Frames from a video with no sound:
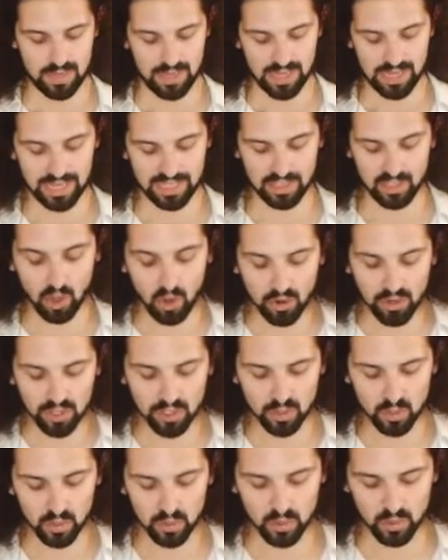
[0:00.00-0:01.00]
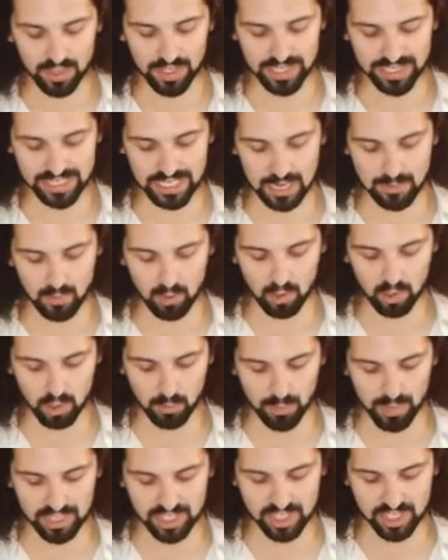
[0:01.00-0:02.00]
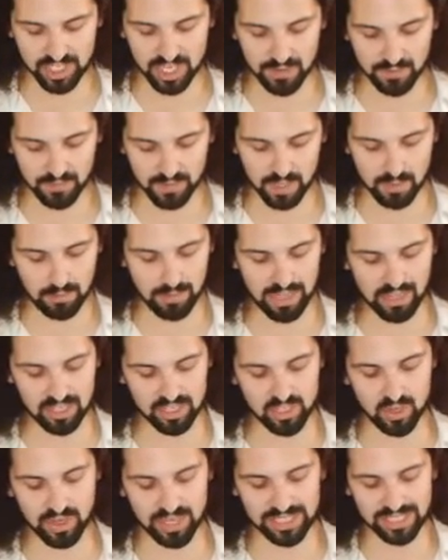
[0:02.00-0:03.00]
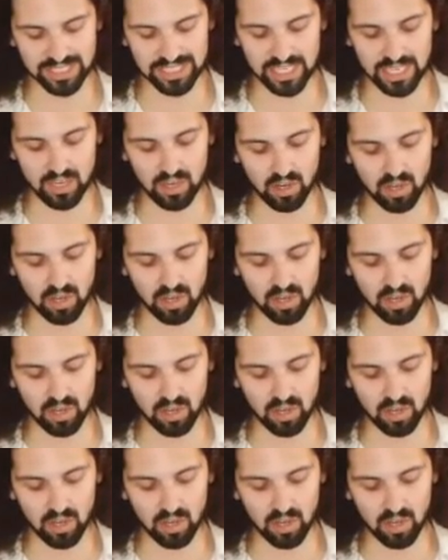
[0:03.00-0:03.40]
In order to do this, I'm going to press Shift because you can see